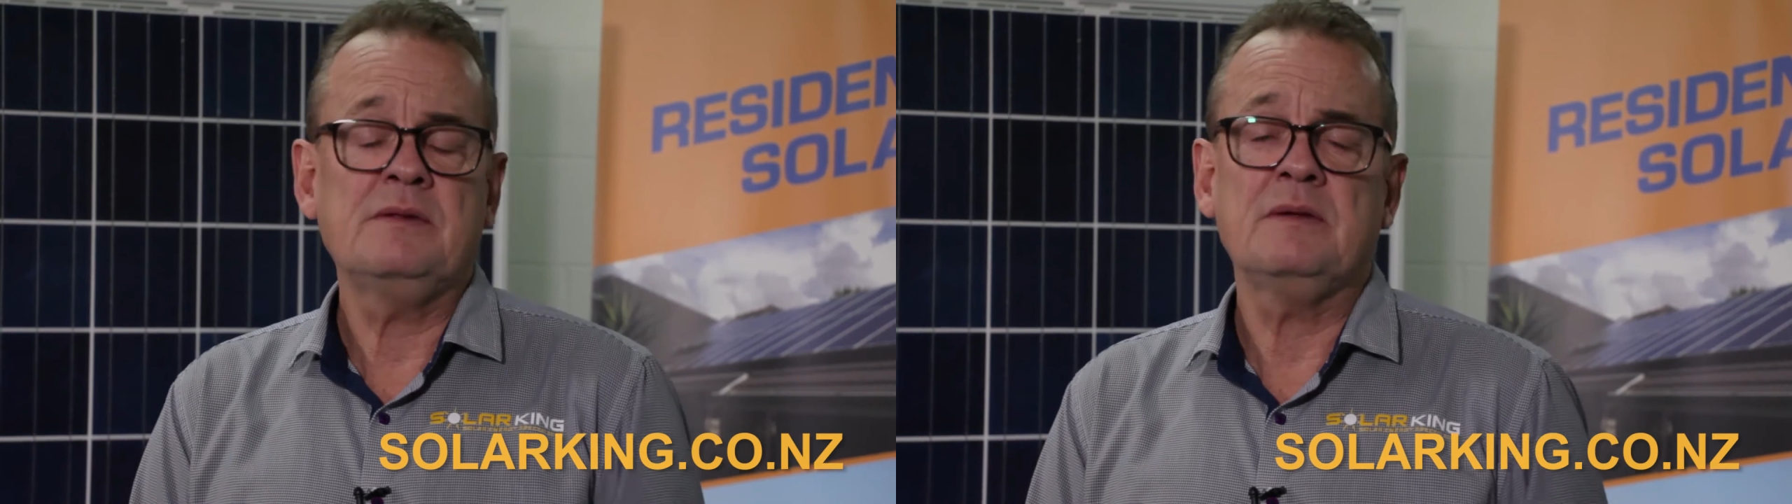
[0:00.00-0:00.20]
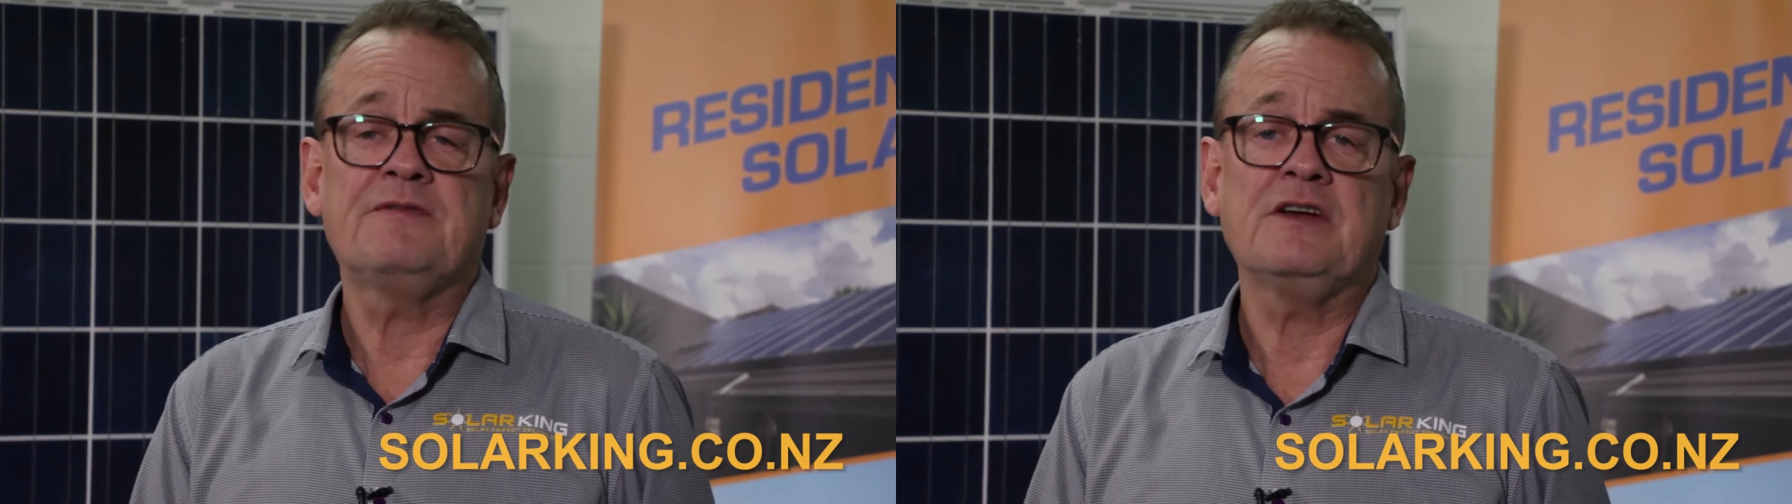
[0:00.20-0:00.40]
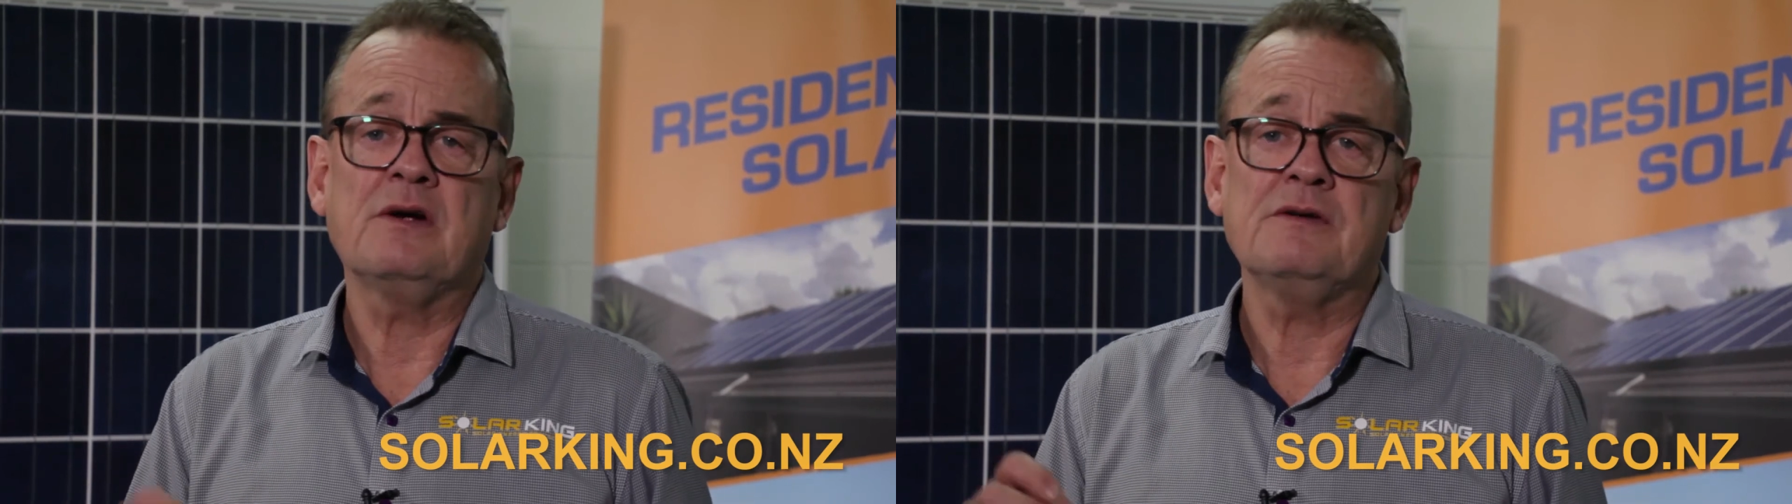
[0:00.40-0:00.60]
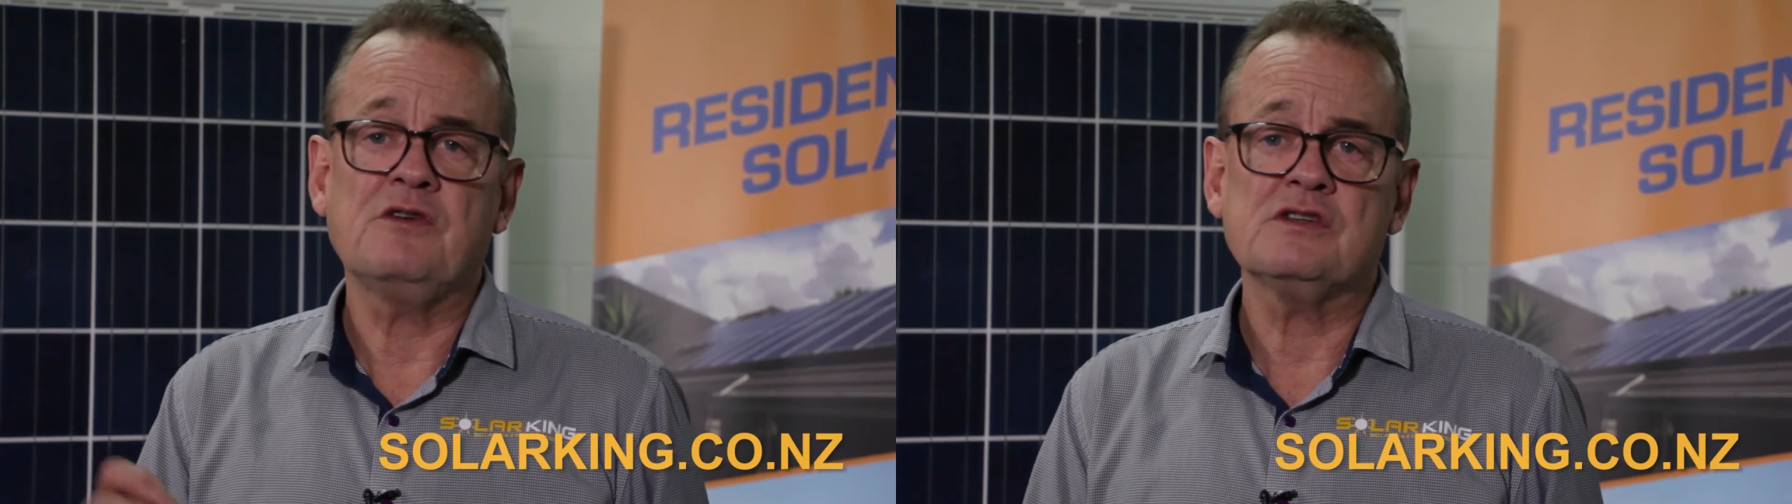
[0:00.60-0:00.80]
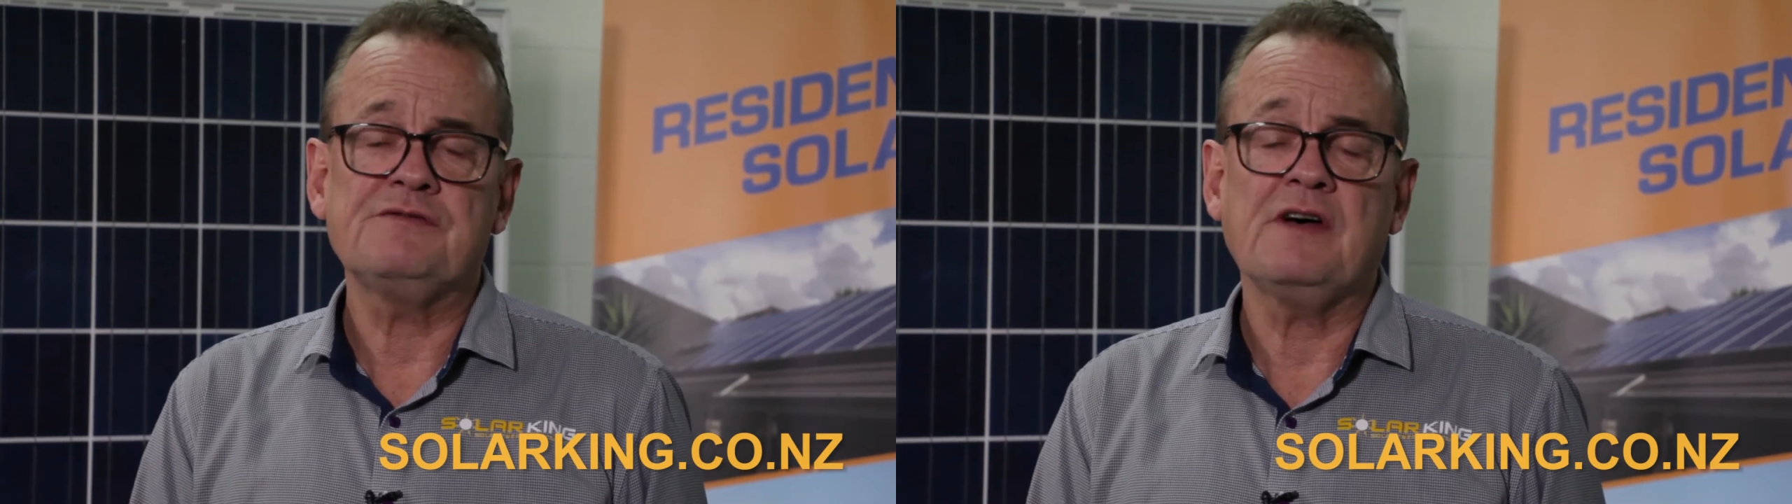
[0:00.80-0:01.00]
lithium
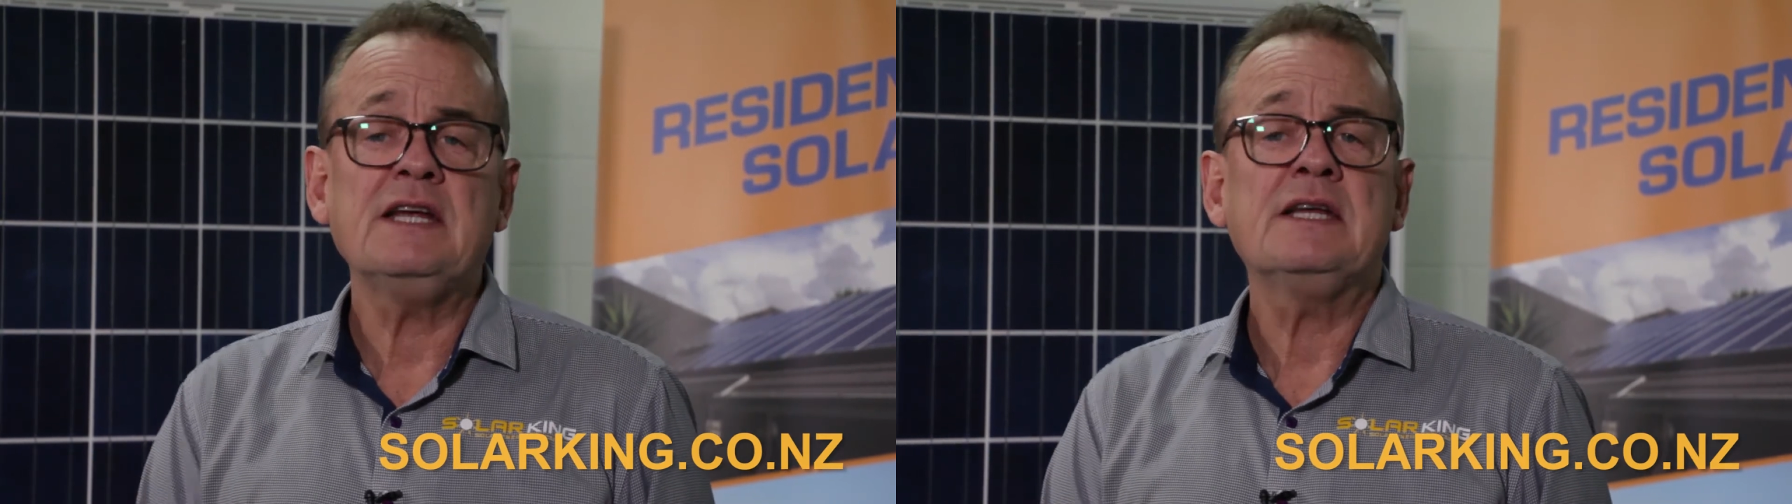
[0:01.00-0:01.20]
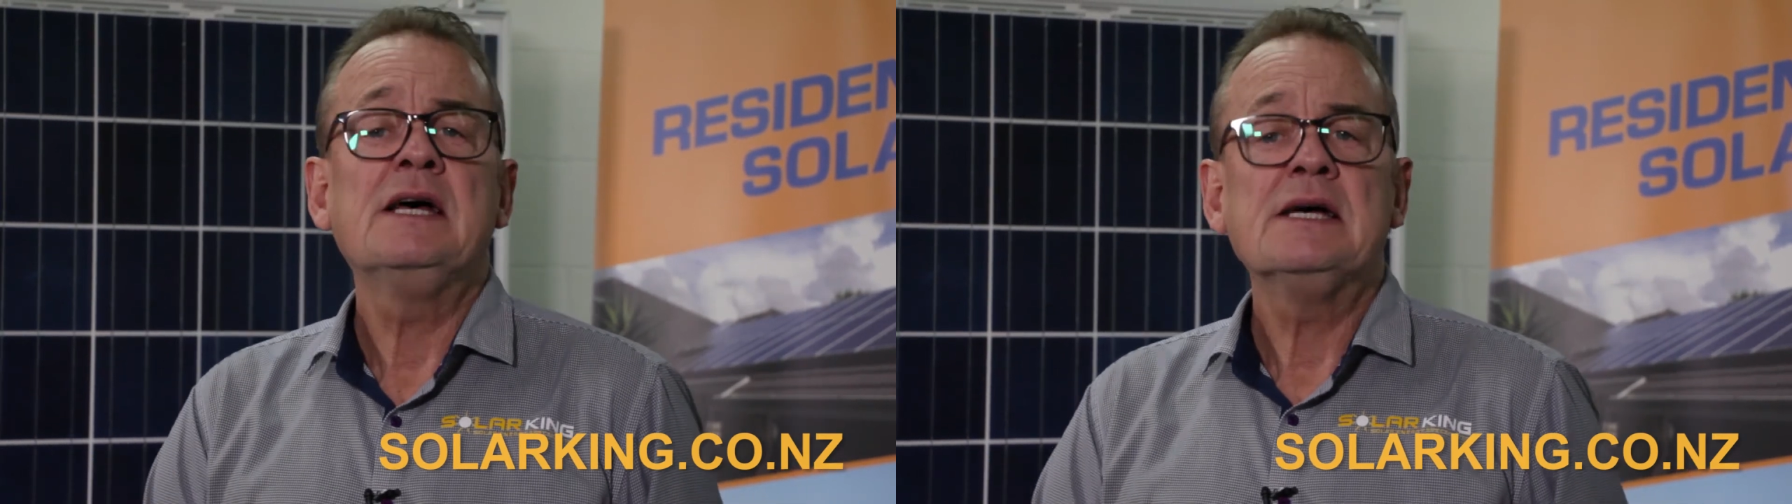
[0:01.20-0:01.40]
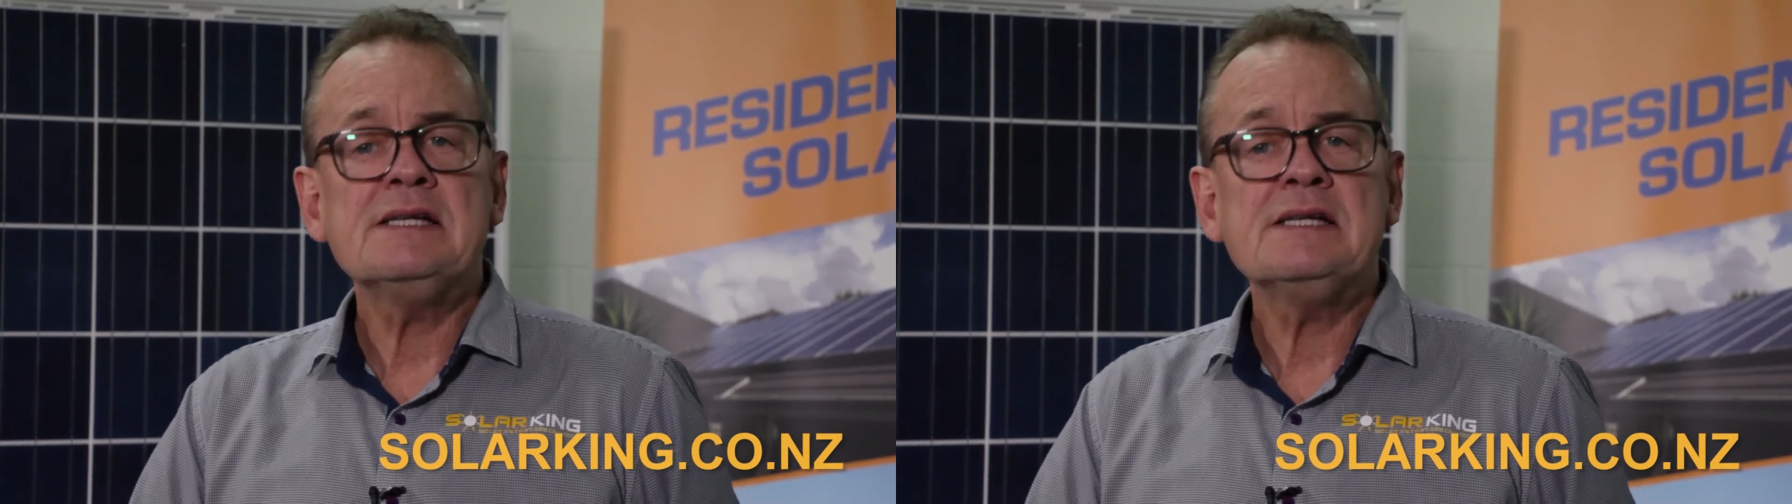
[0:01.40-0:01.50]
ferrophosphate,